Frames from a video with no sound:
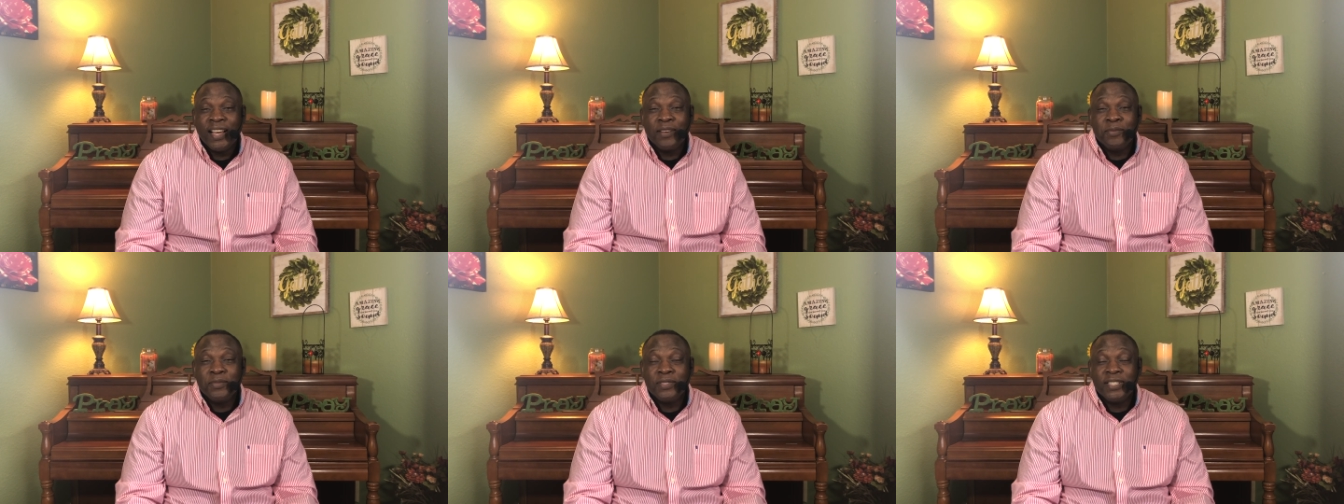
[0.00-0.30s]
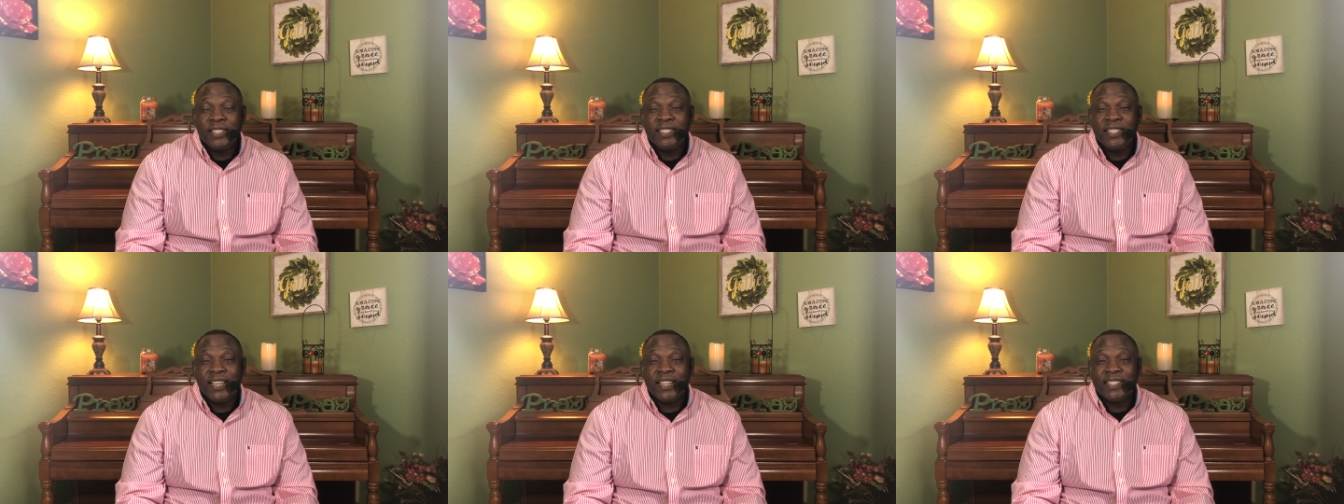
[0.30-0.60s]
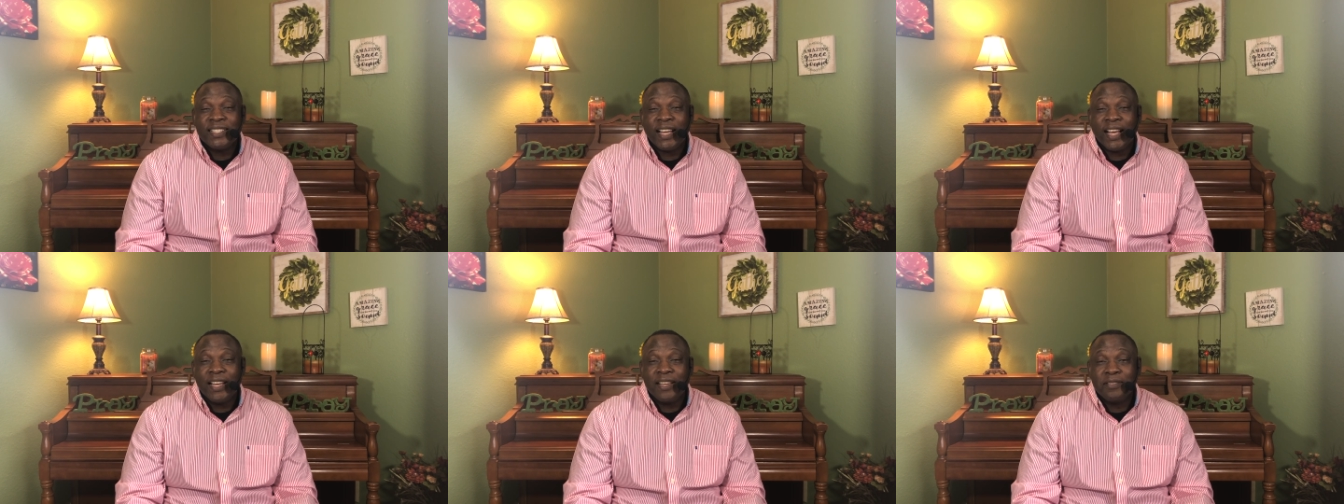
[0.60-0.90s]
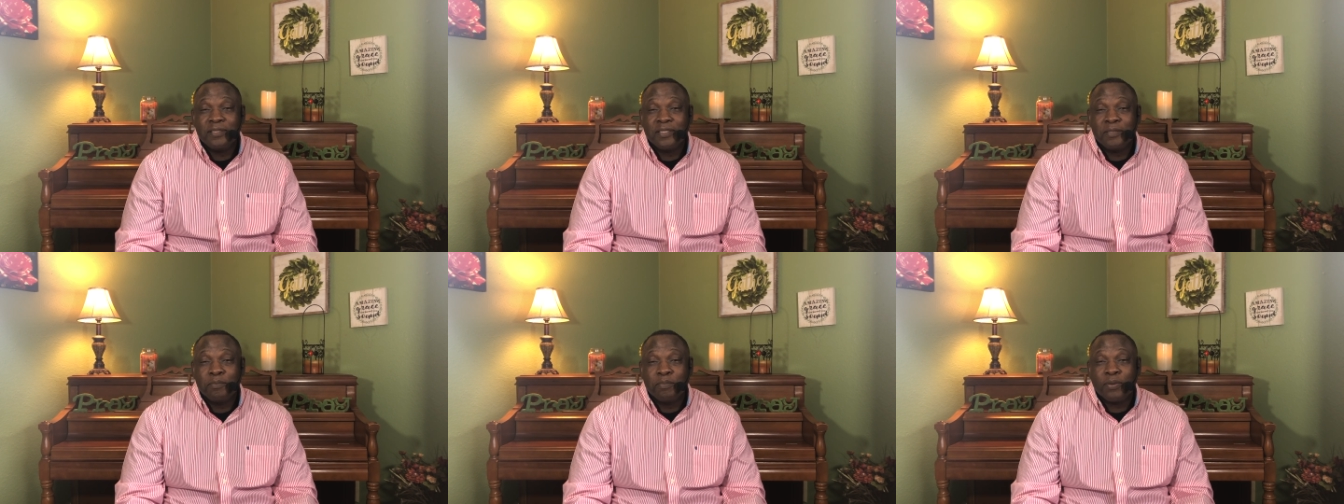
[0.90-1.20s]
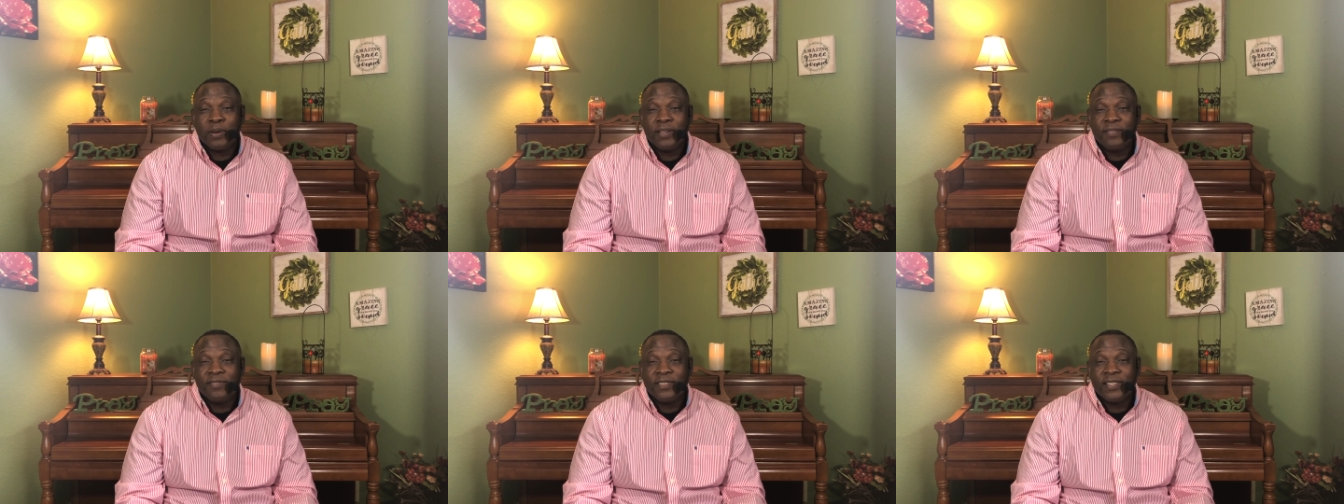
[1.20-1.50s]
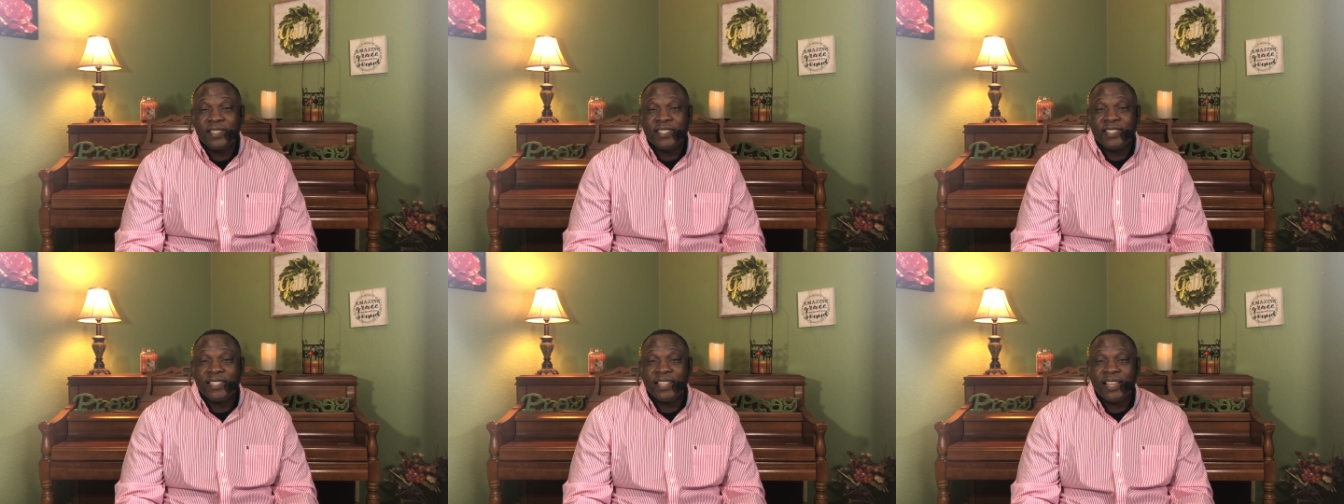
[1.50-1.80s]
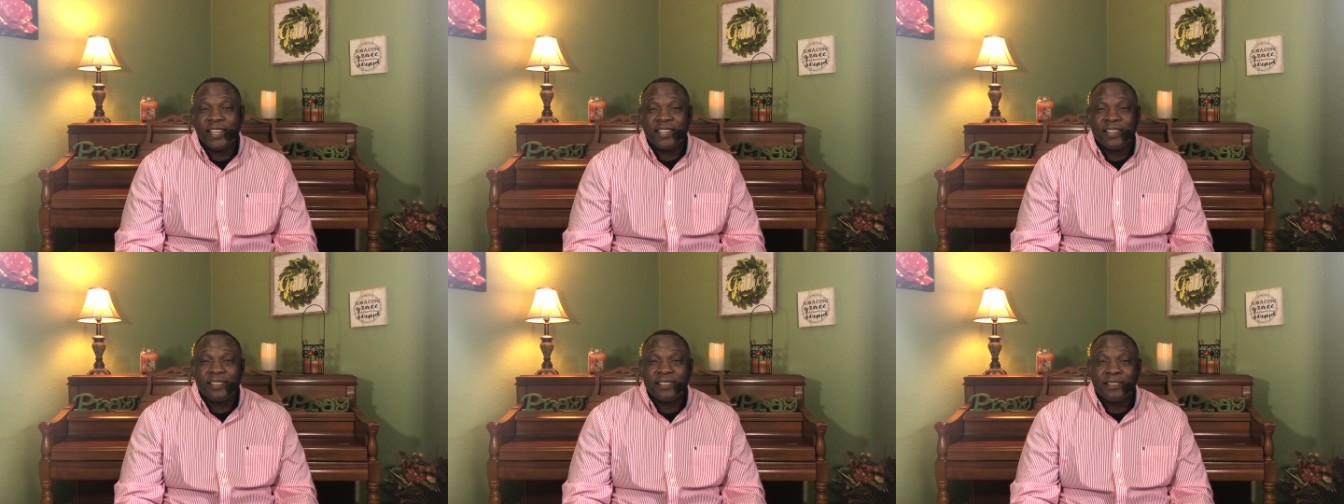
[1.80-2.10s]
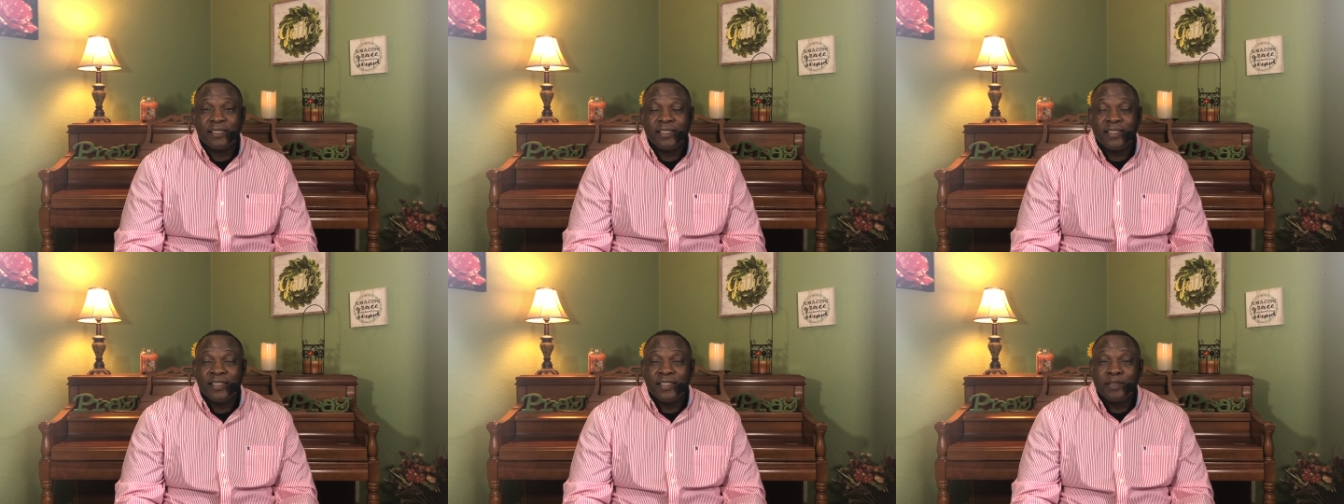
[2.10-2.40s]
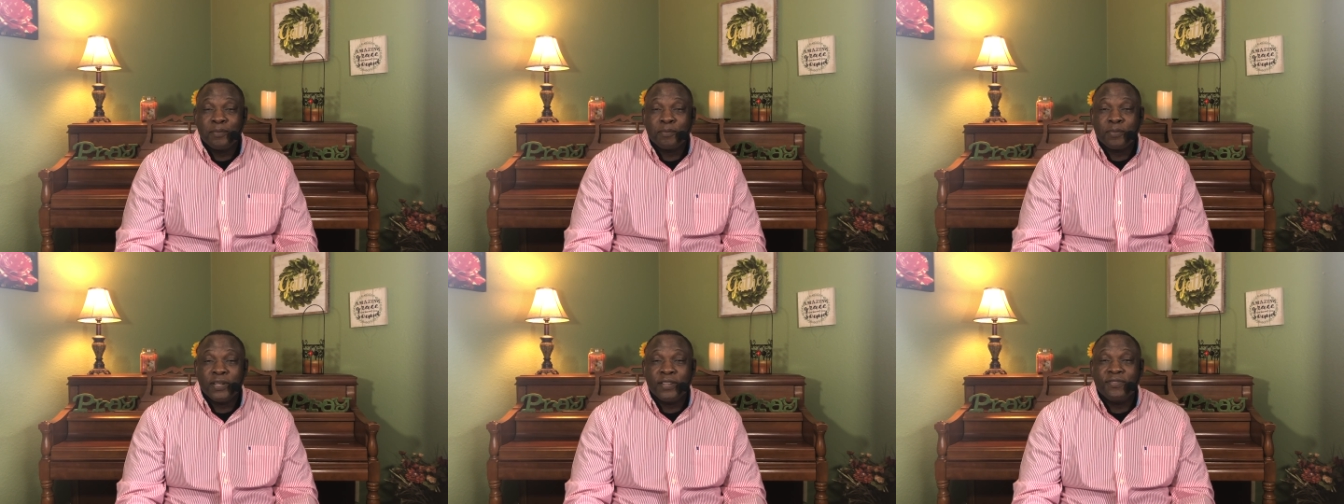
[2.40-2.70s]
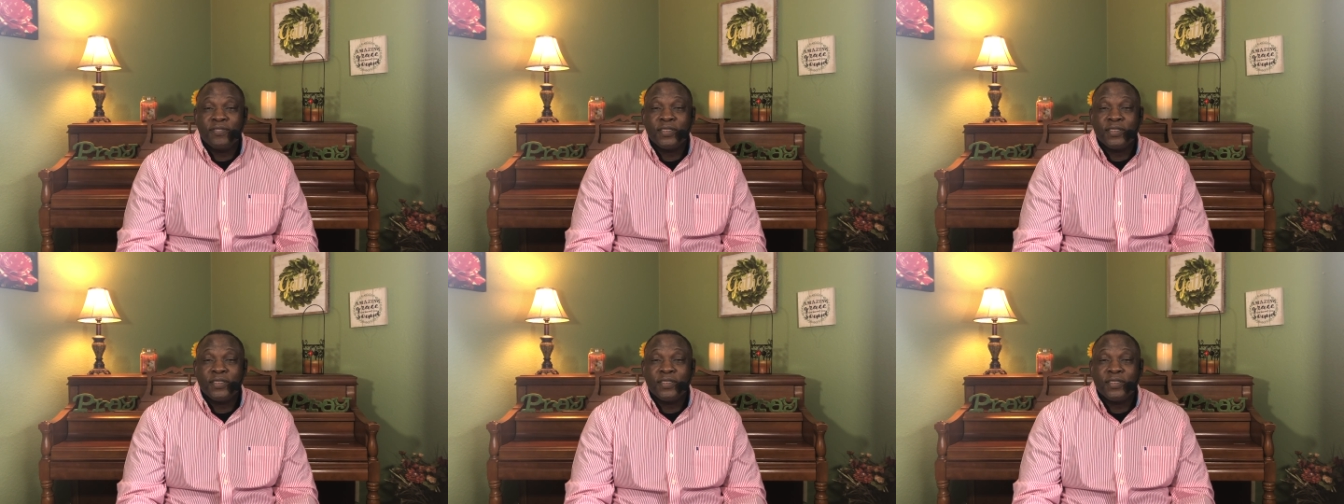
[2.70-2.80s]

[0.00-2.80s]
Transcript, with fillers: I'm going to take time to pray for the sick, pray